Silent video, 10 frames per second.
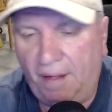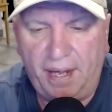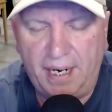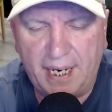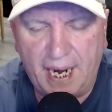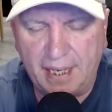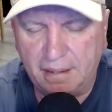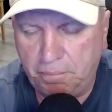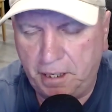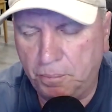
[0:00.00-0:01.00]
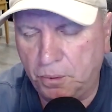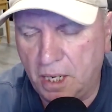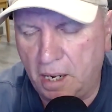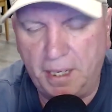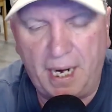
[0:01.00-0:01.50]
And then I got people
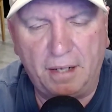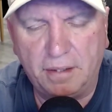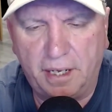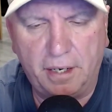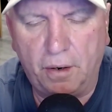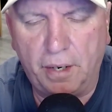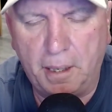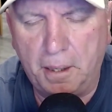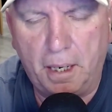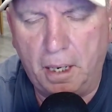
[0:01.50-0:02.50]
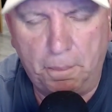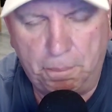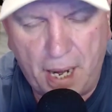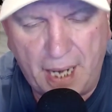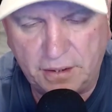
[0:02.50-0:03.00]
coming out that are, eh, are
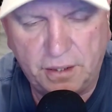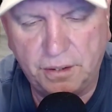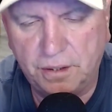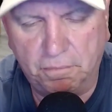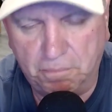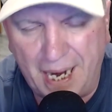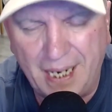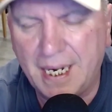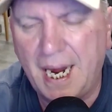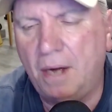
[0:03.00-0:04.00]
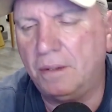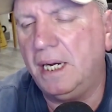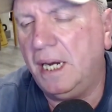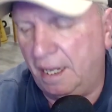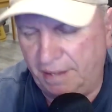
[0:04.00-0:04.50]
imposters of my account,
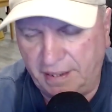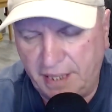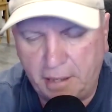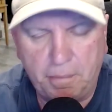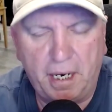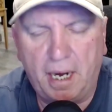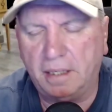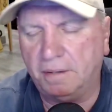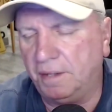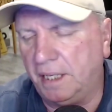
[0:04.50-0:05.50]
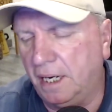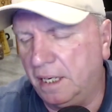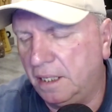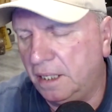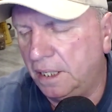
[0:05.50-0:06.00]
and they take me out of
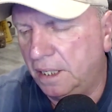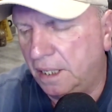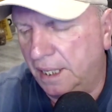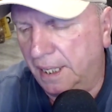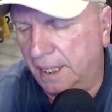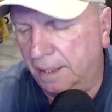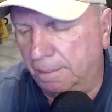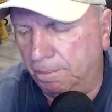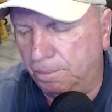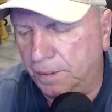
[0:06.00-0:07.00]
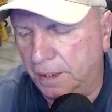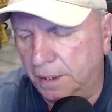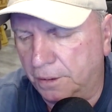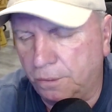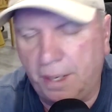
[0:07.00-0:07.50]
the uh,
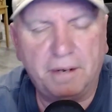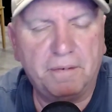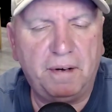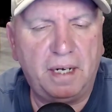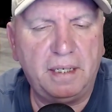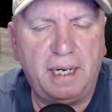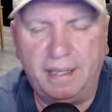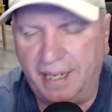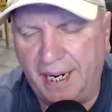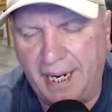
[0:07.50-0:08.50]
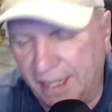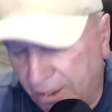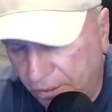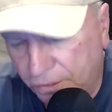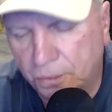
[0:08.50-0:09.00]
uh, creator fund, and then I got to
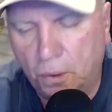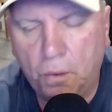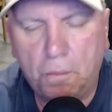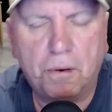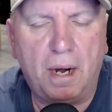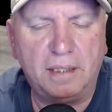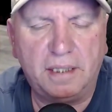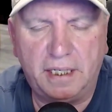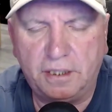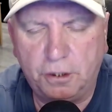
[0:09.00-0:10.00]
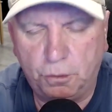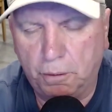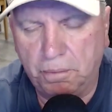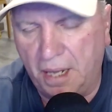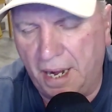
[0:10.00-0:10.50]
go through a whole process to
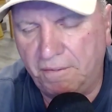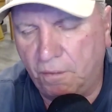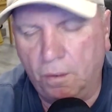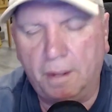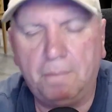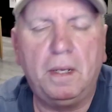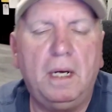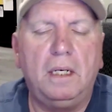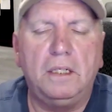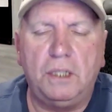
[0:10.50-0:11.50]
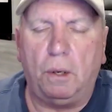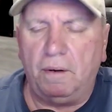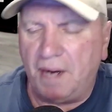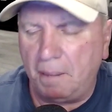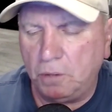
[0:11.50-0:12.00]
reply for it. So
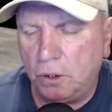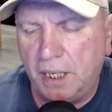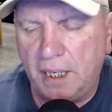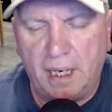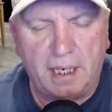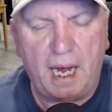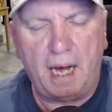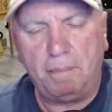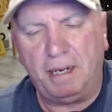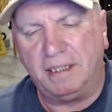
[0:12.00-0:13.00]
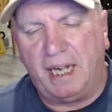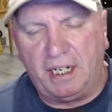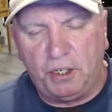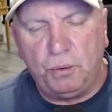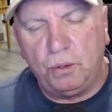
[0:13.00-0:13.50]
if I'm looking at comments
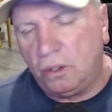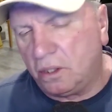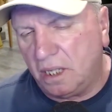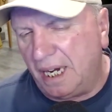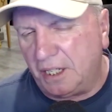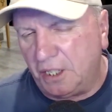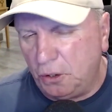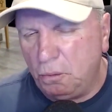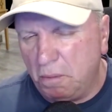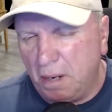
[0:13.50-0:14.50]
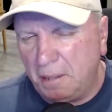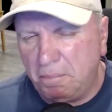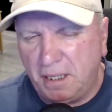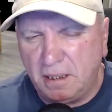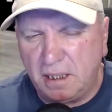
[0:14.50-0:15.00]
and you look like you might
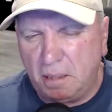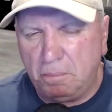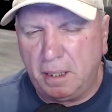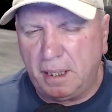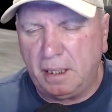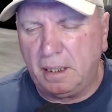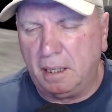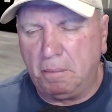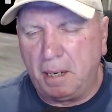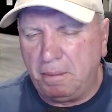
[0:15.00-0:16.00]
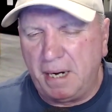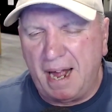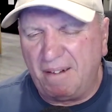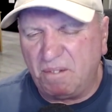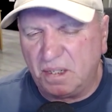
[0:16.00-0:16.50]
be somebody that might be
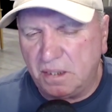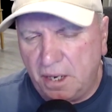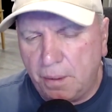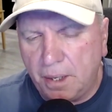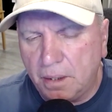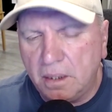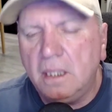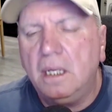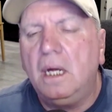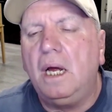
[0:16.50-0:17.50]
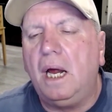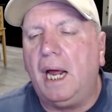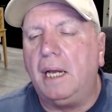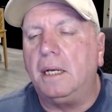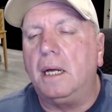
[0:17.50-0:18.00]
adversarial
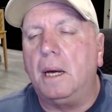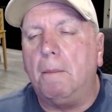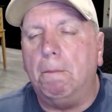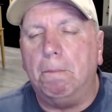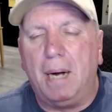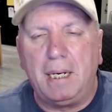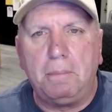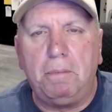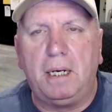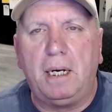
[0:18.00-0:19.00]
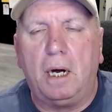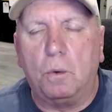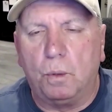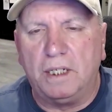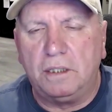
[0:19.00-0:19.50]
and might be a
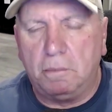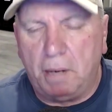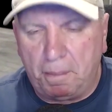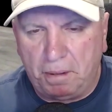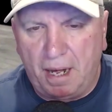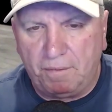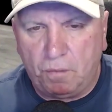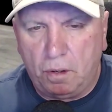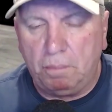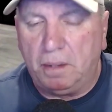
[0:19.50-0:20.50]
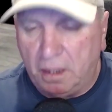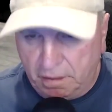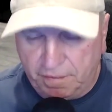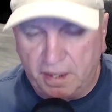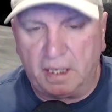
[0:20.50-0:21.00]
risk to my platform,
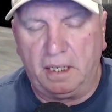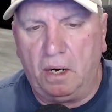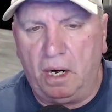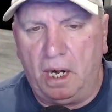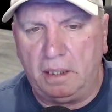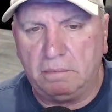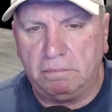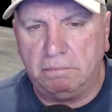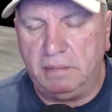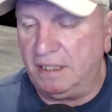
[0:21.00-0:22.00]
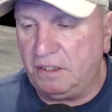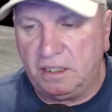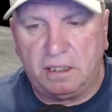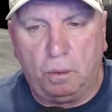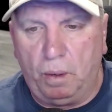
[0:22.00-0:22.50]
you're fucking gone. That's
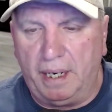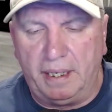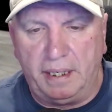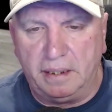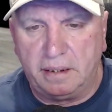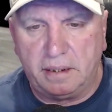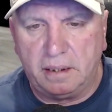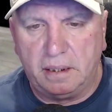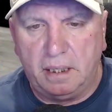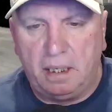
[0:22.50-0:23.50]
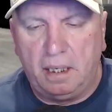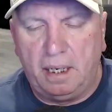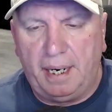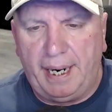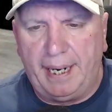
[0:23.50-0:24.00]
just the way it is.
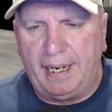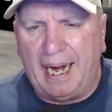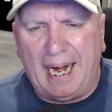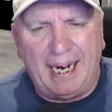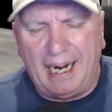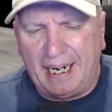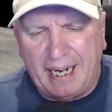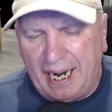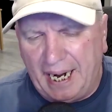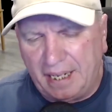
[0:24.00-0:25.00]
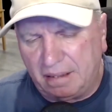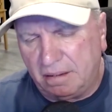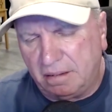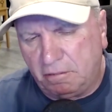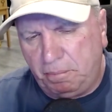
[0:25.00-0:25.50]
And I, I can't
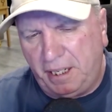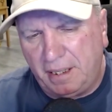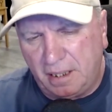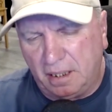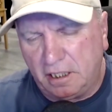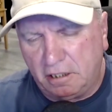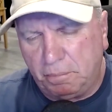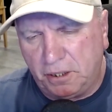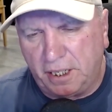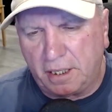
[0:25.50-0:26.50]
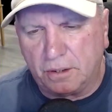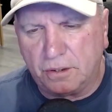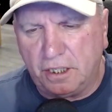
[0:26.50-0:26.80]
speak to this particular